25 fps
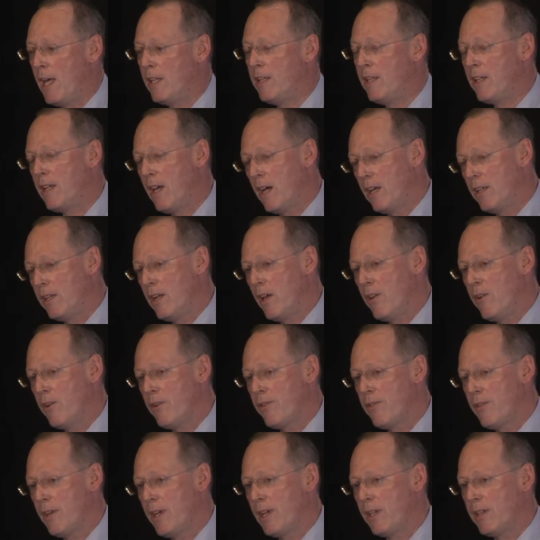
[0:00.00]
And another
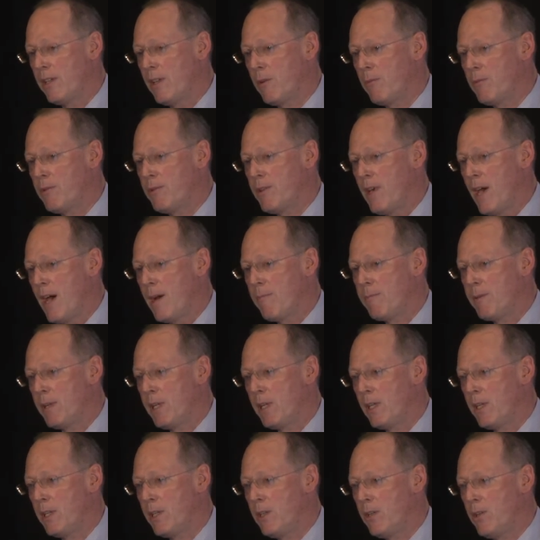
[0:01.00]
thing that was
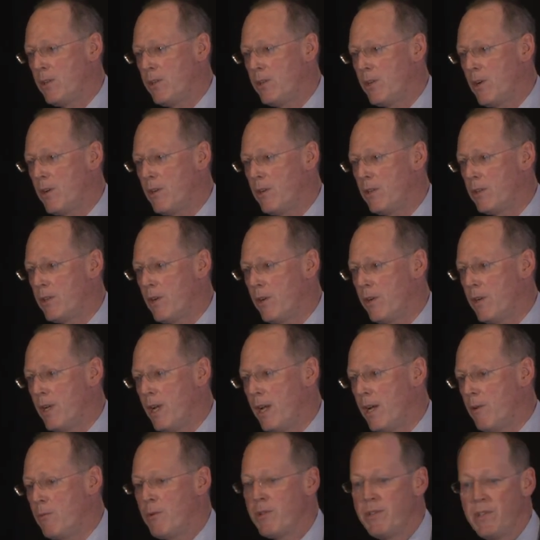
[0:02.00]
happening a year ago
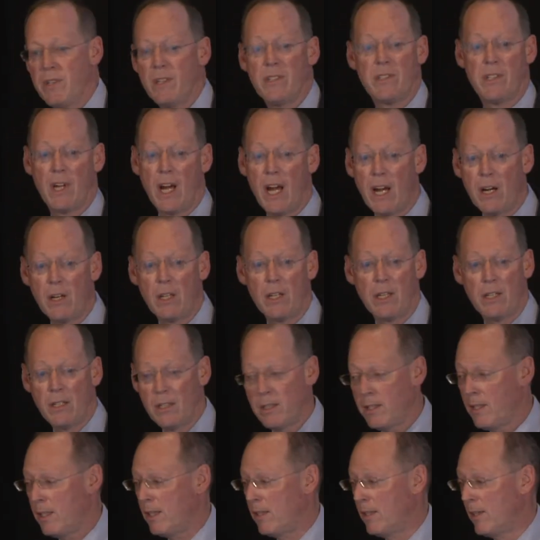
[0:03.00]
today, it wasn't entirely
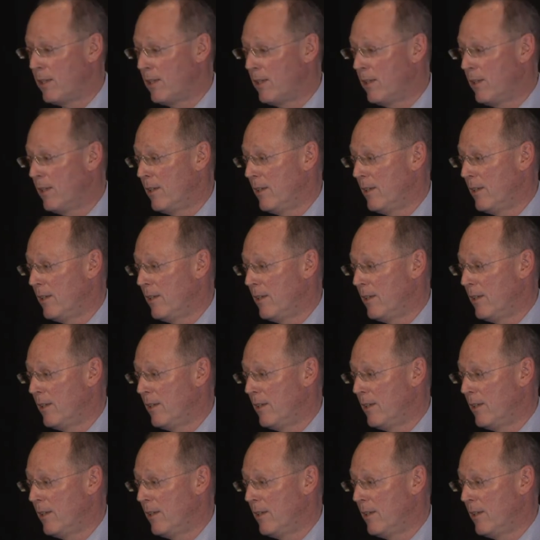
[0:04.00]
clear